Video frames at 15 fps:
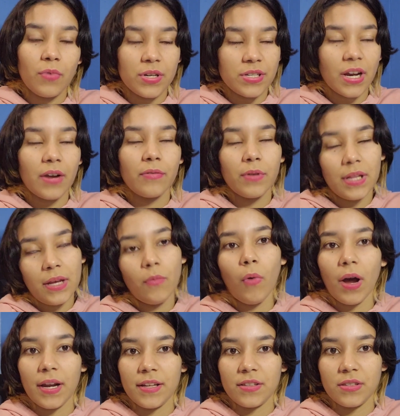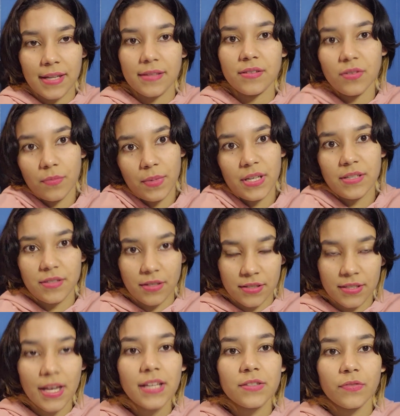which I really wanted it to be
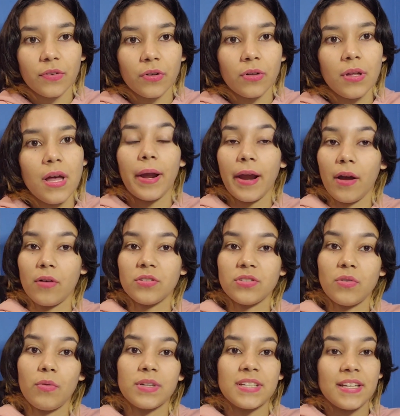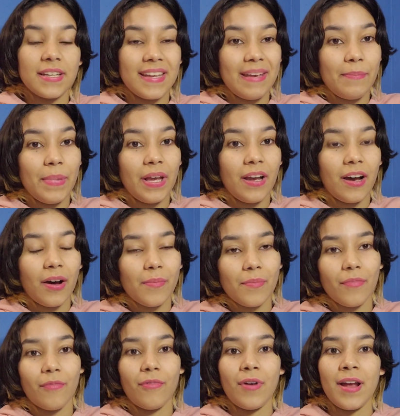successful, but I also wasn't keeping
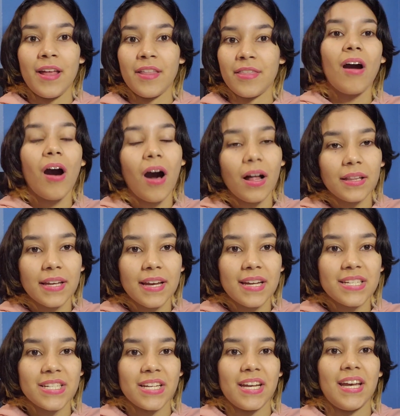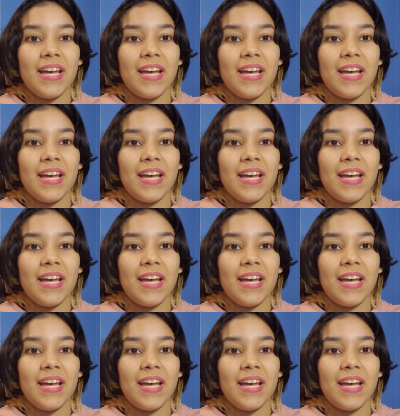up with college